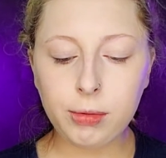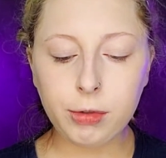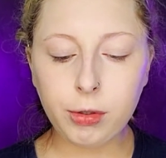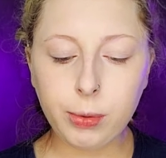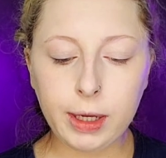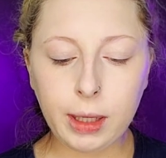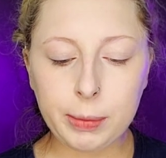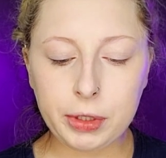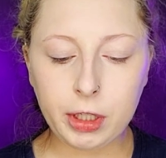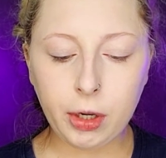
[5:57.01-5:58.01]
Real quick, I'm
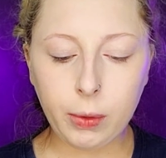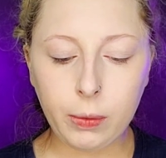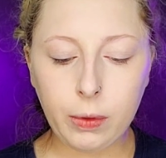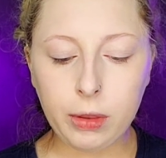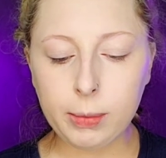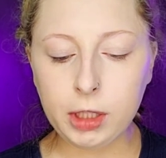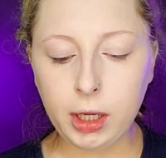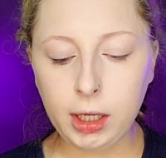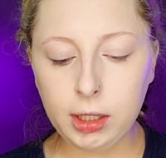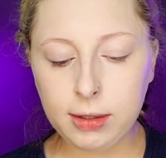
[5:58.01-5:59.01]
going to go in with the
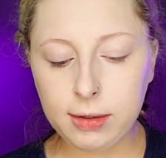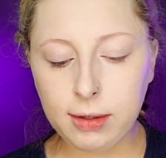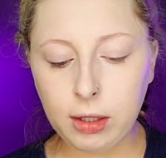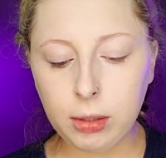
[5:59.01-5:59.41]
Maybelline Conceal